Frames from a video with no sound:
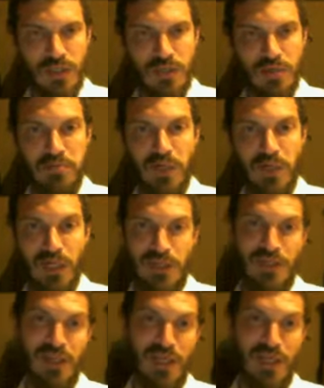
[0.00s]
But
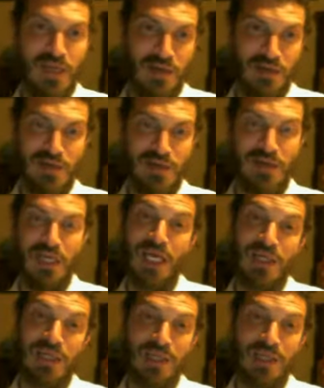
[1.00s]
here, I
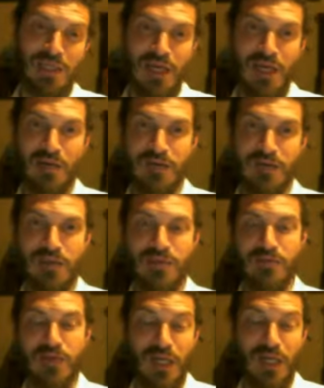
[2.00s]
think
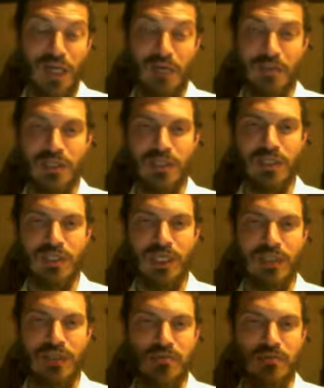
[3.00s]
I'm not gonna change
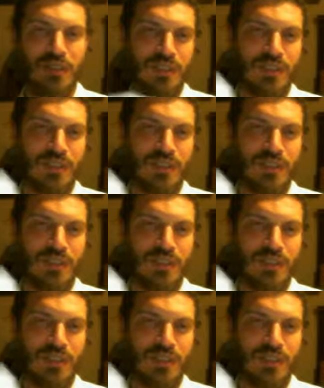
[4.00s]
it because